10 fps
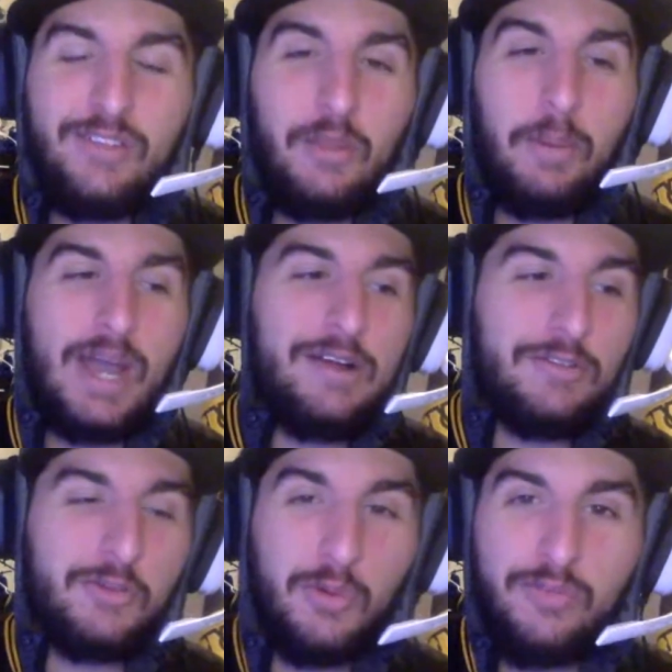that the
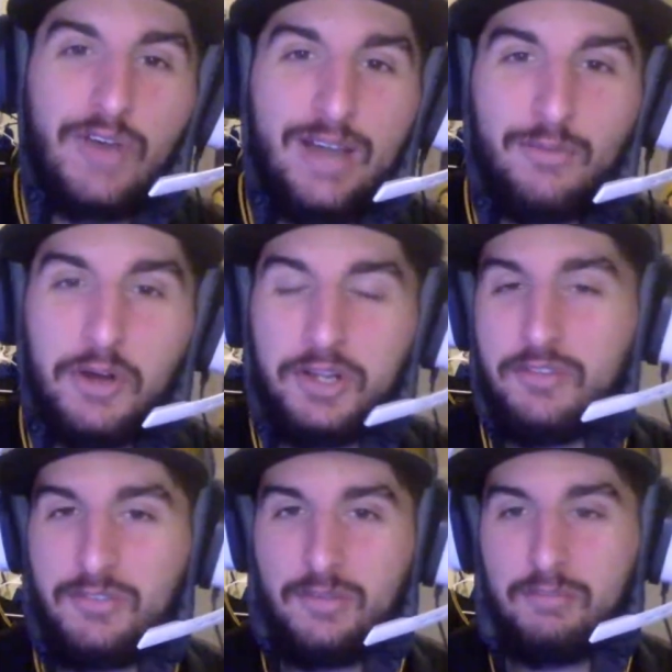Pirates scored 5
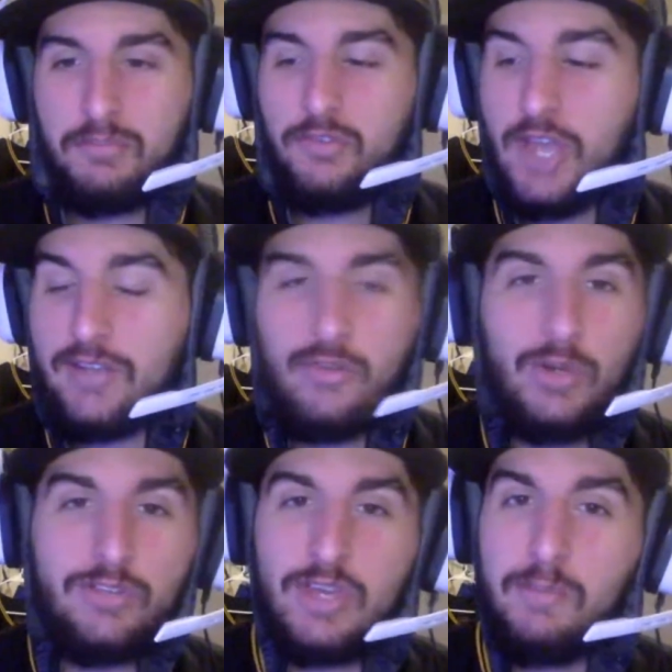runs. Jack
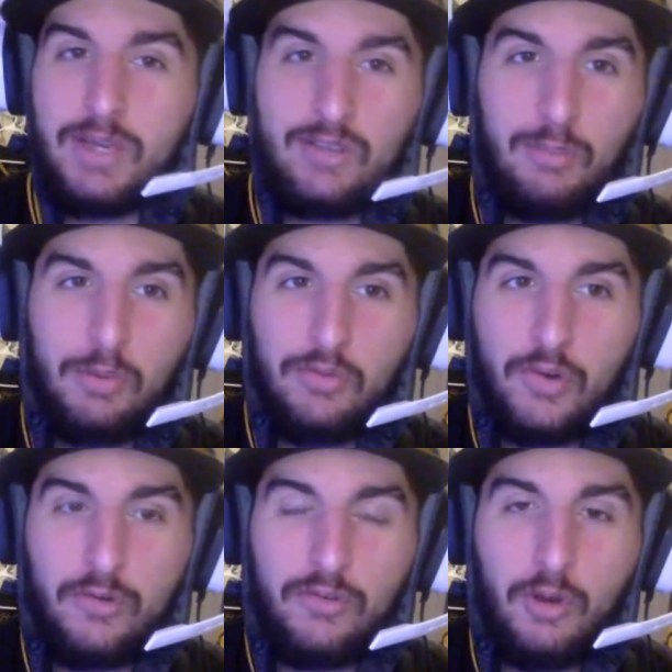Suwinski picked up his
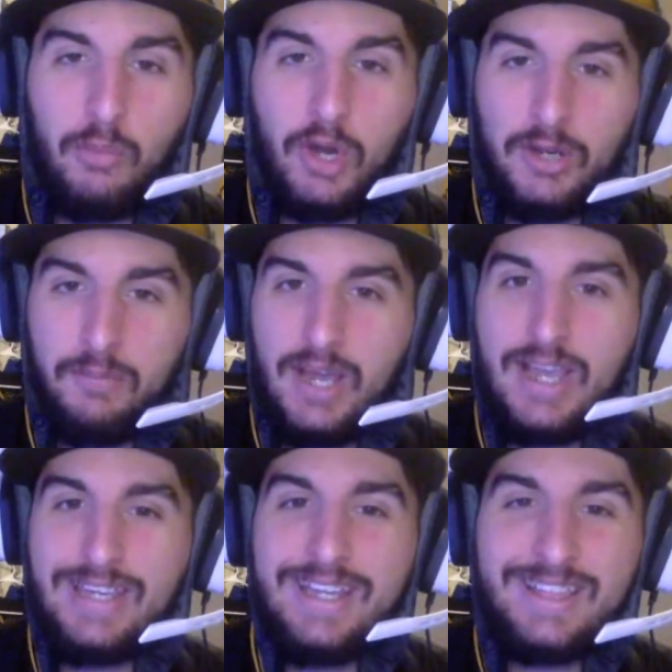first home run.
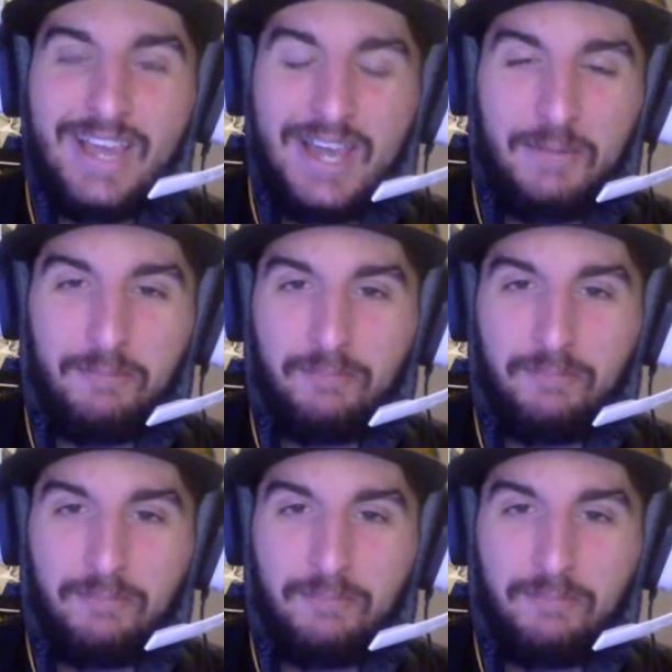I get that.